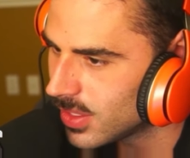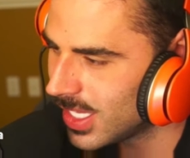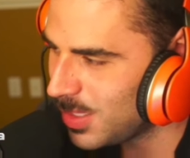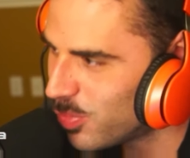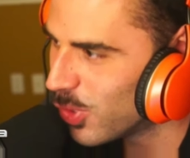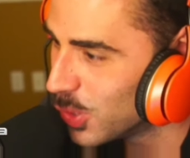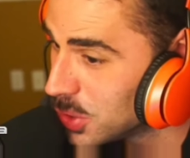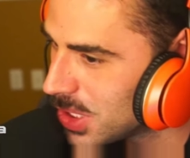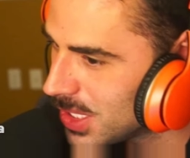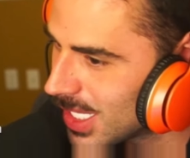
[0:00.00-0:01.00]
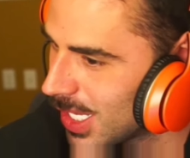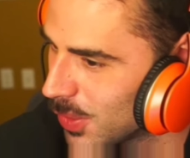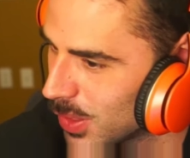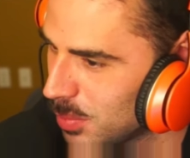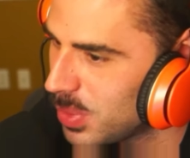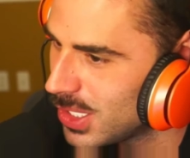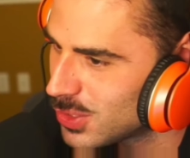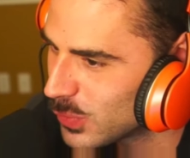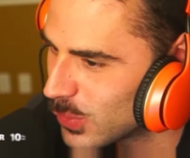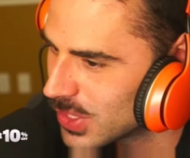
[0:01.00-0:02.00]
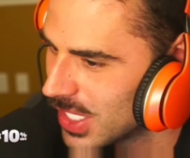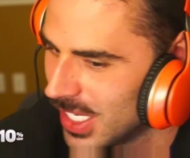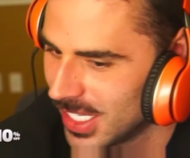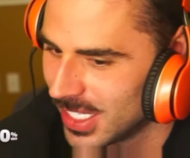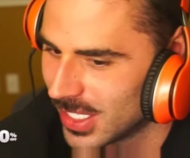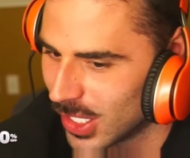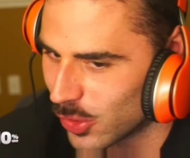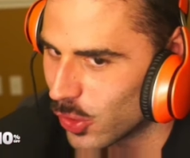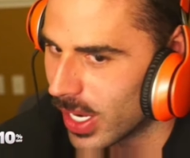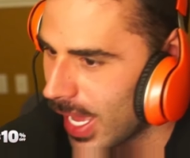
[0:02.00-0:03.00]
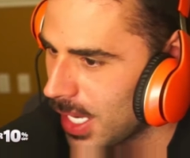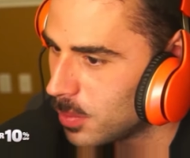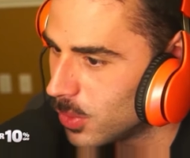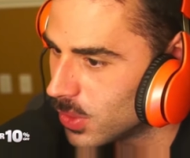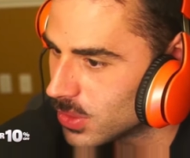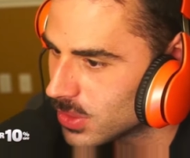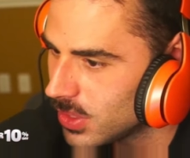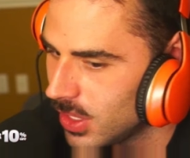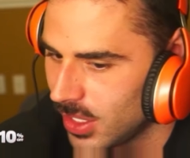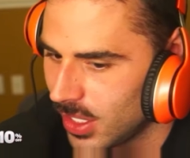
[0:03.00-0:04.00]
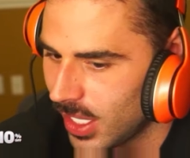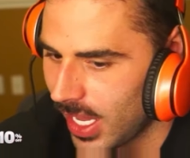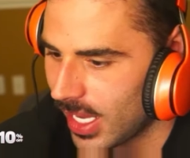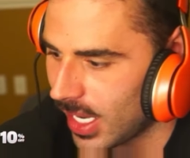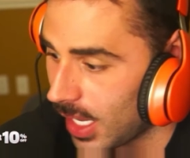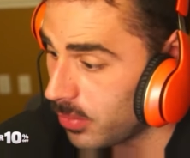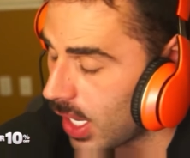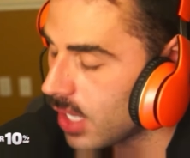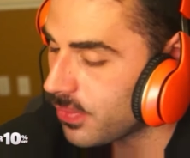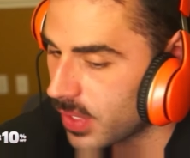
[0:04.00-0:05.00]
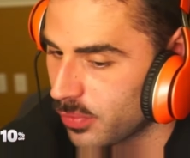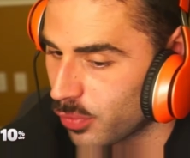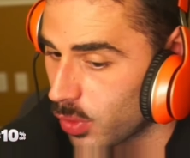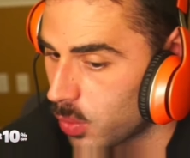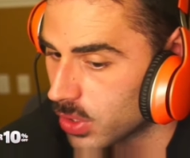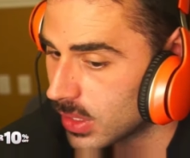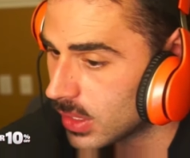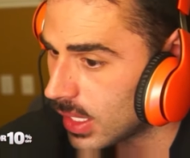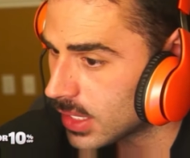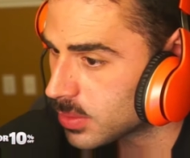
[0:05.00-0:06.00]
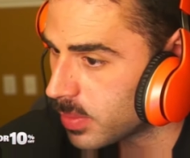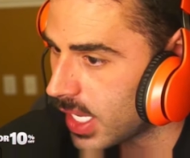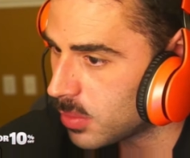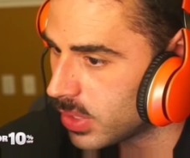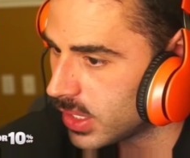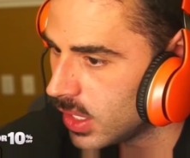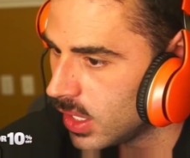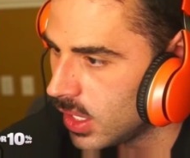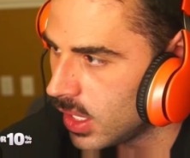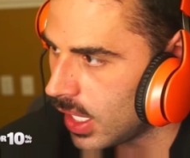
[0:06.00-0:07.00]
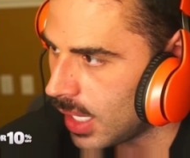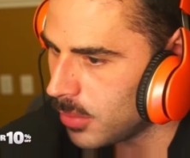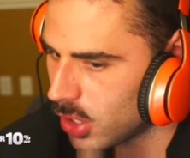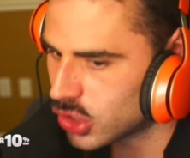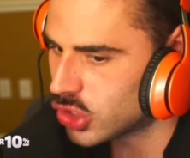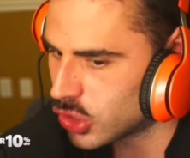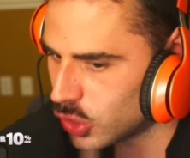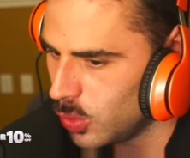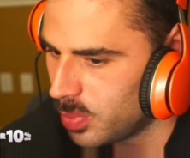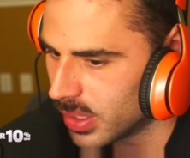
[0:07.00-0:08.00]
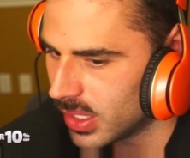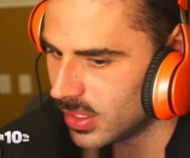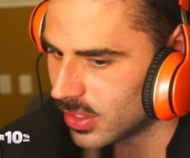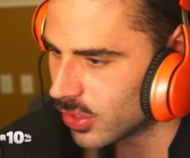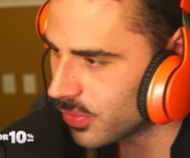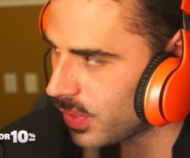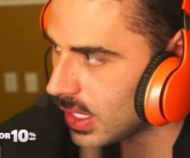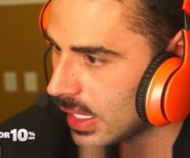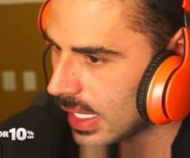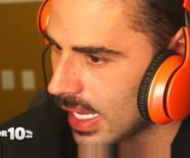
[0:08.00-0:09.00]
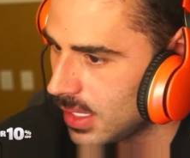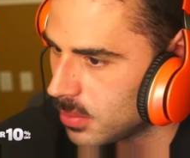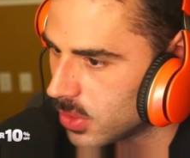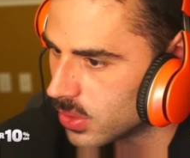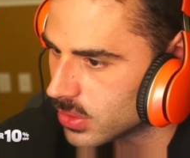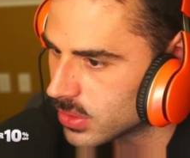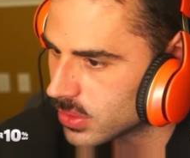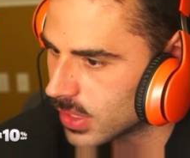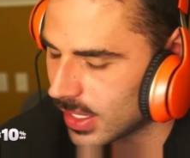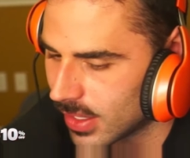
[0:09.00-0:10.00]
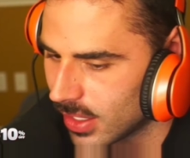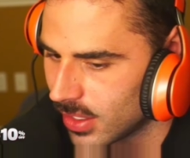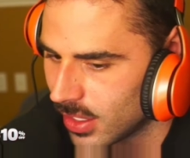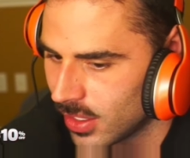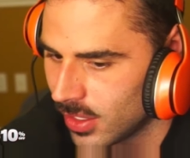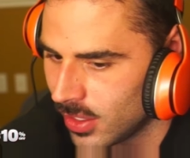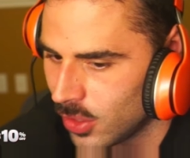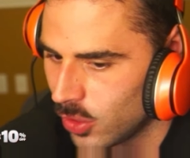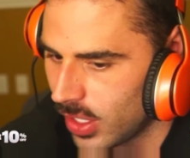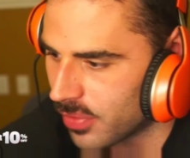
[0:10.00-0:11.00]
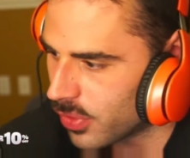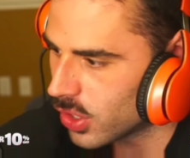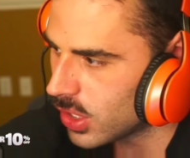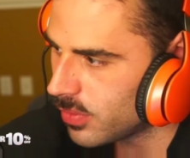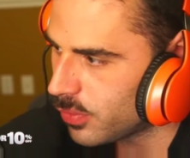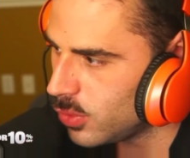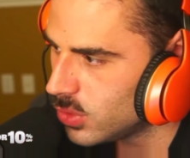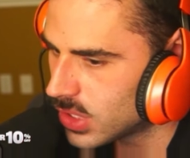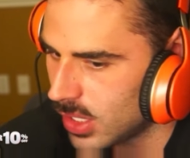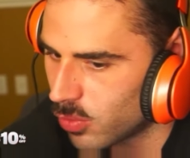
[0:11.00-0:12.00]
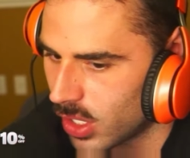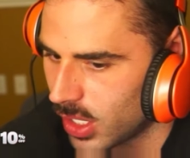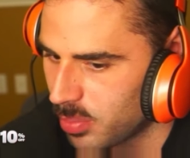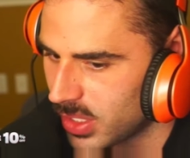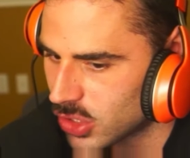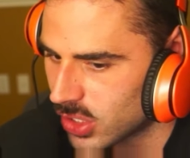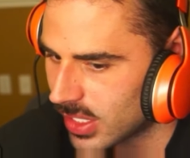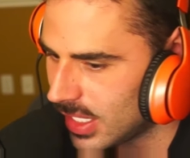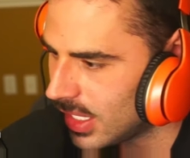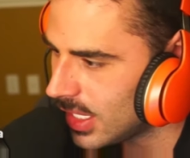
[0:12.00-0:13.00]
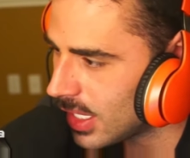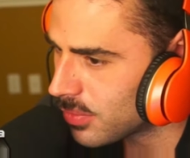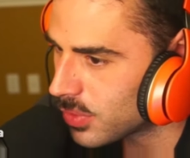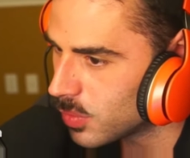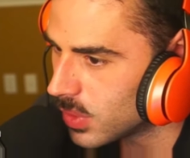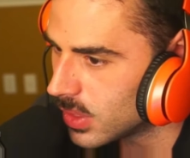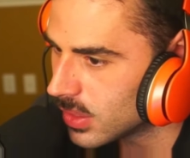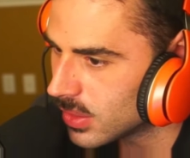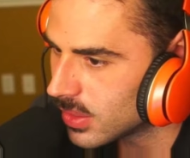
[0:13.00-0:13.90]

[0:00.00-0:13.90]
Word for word: They burn shit down, they pitchfork like they're animals. And I'm I fight for the working class man, but I'm not stupid. They're fucking animals. Like they if they're confused, they run up and start killing everyone.